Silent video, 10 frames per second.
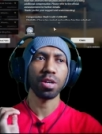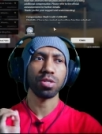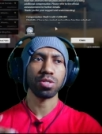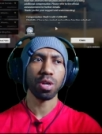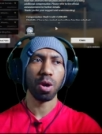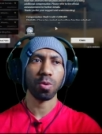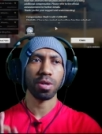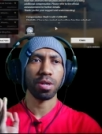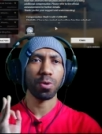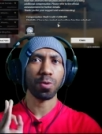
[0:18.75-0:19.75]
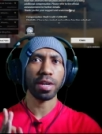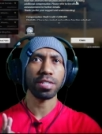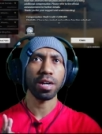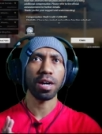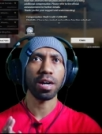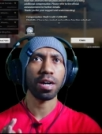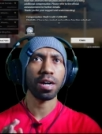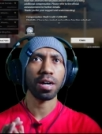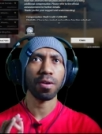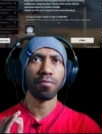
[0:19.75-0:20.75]
So right
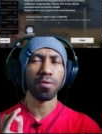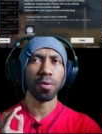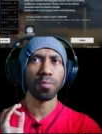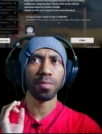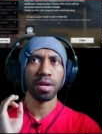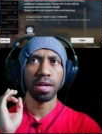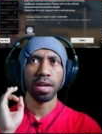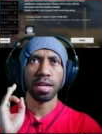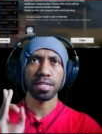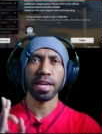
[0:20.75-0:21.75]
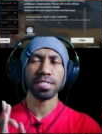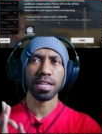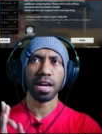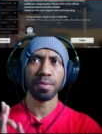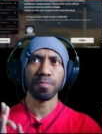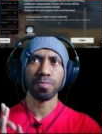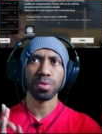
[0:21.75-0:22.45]
uh, from that time,